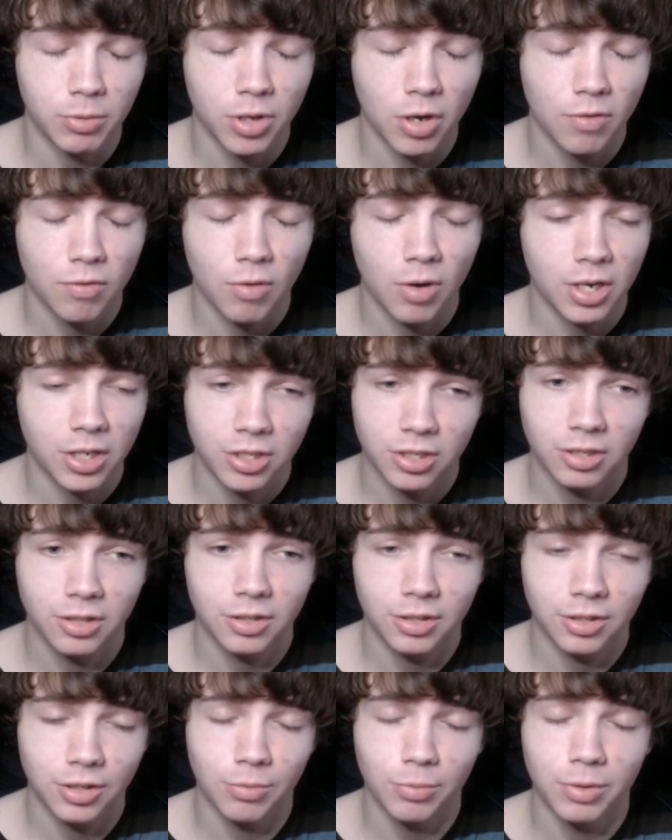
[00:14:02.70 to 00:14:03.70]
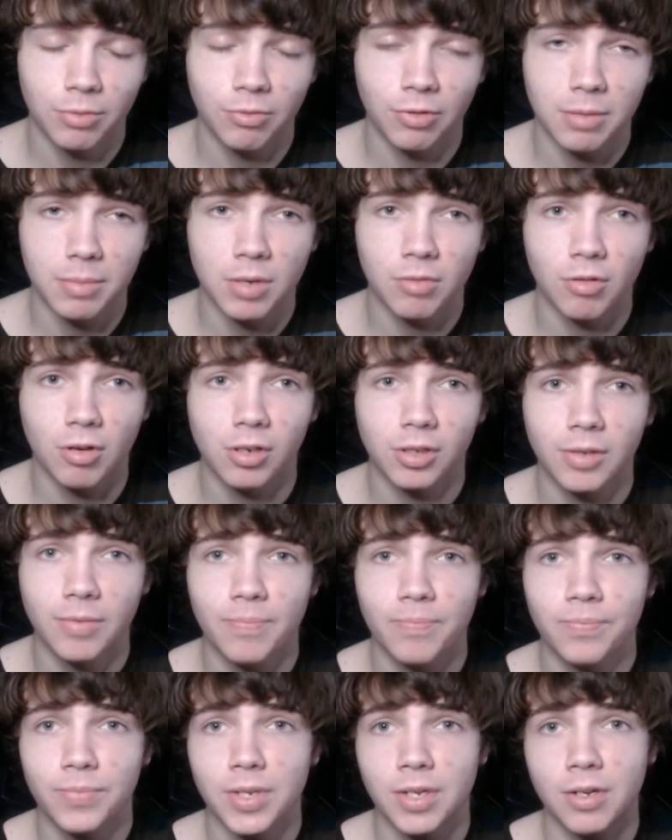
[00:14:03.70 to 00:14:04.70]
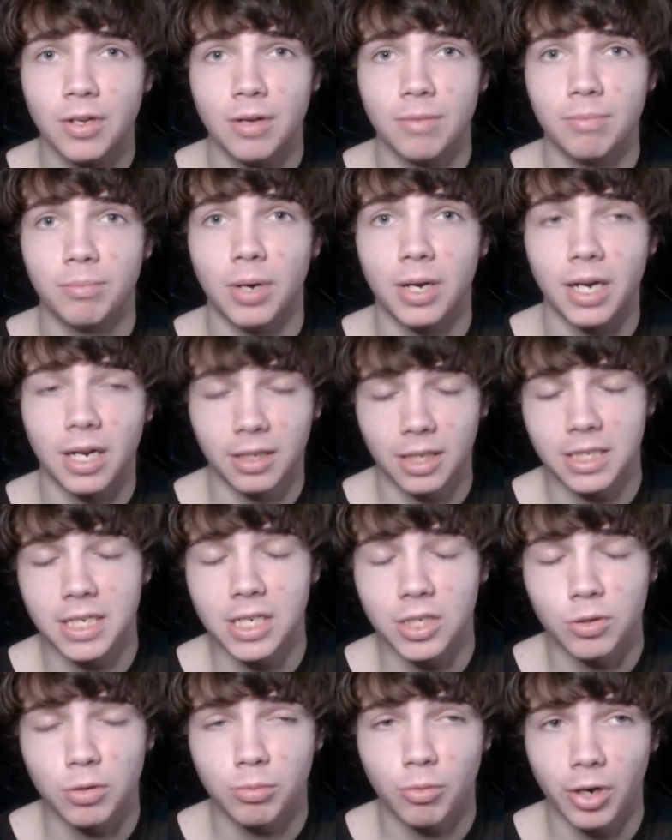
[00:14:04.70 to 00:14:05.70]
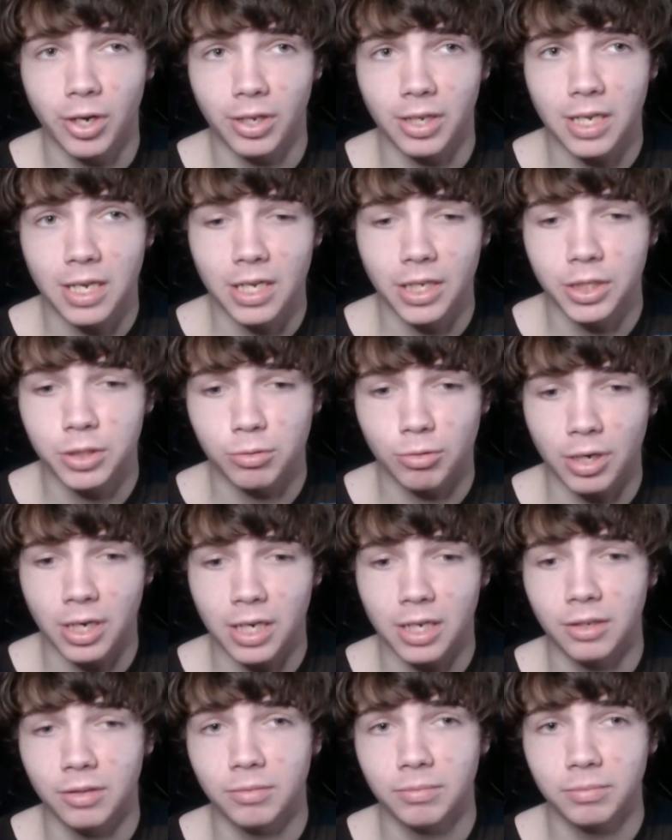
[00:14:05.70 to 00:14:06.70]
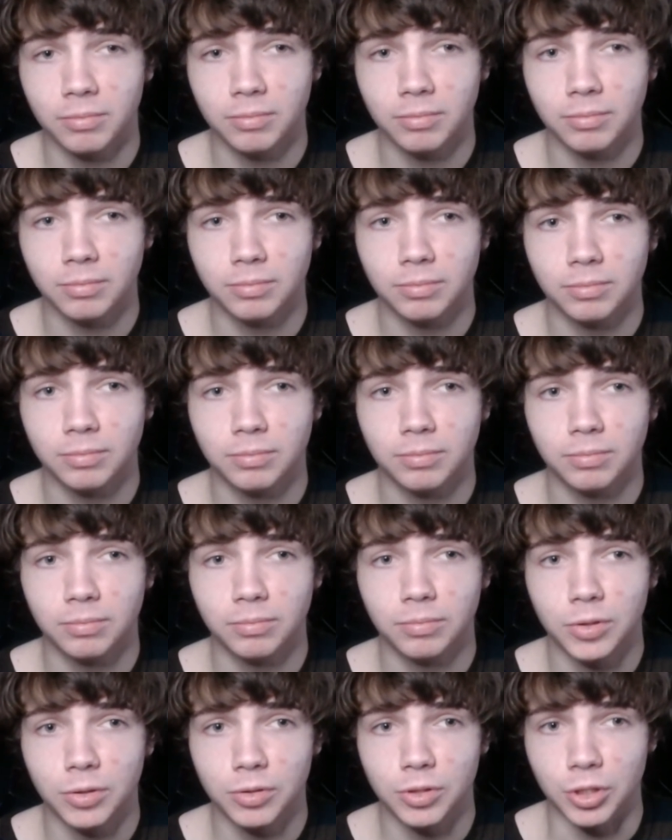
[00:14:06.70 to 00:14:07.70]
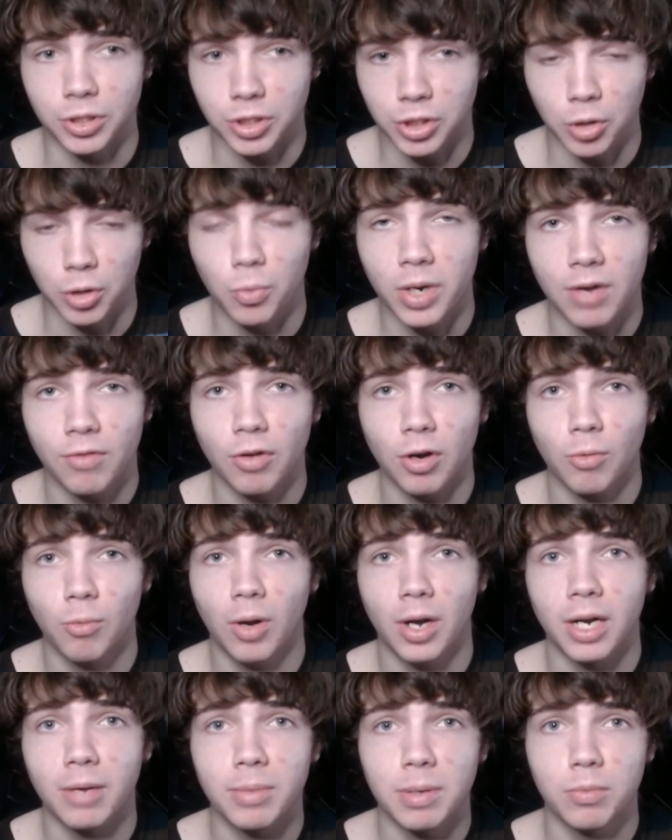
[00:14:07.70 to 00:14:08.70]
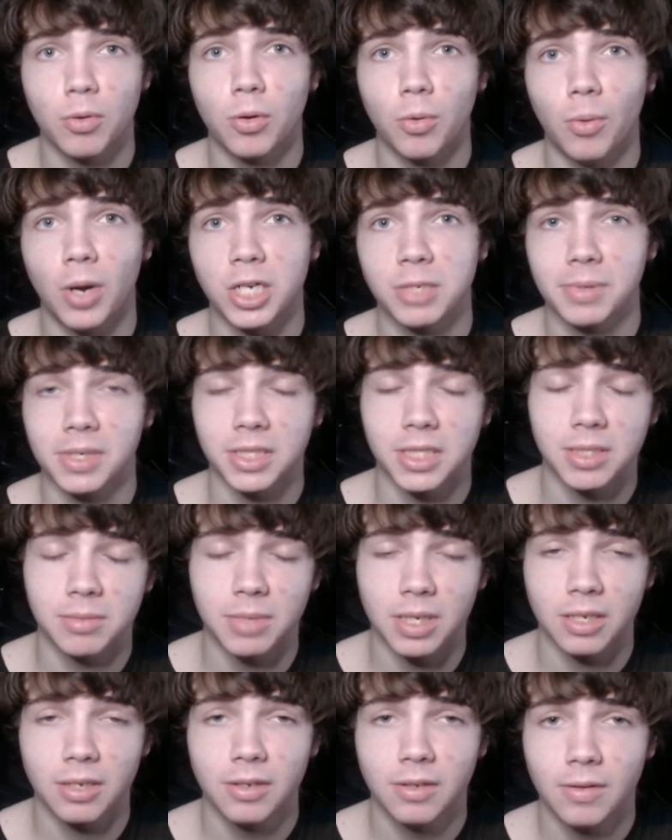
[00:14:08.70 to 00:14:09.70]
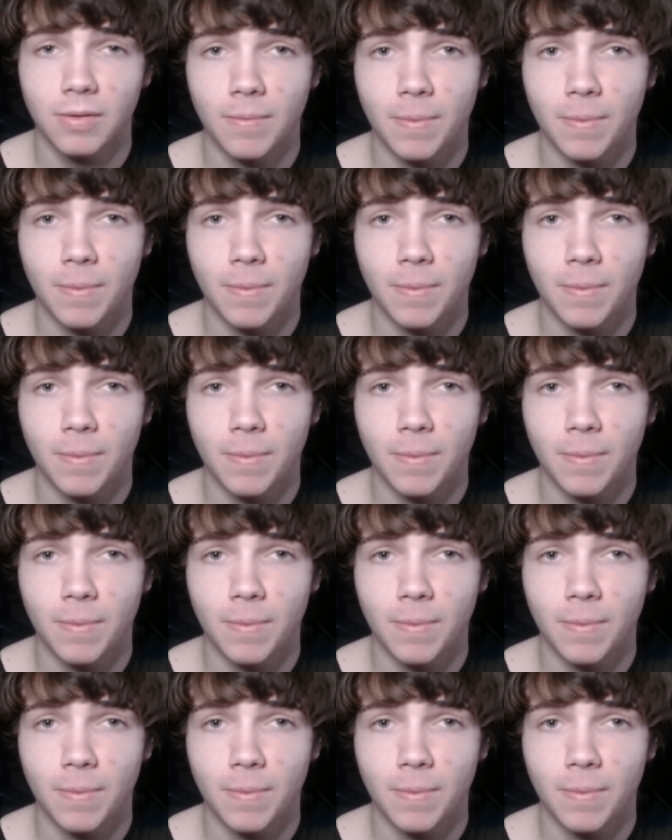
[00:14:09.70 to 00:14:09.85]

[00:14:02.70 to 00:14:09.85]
me with Overwatch. You wouldn't really be wrong. But I'd like to get to a point like he is where I can just do whatever I want and people won't watch because it's me.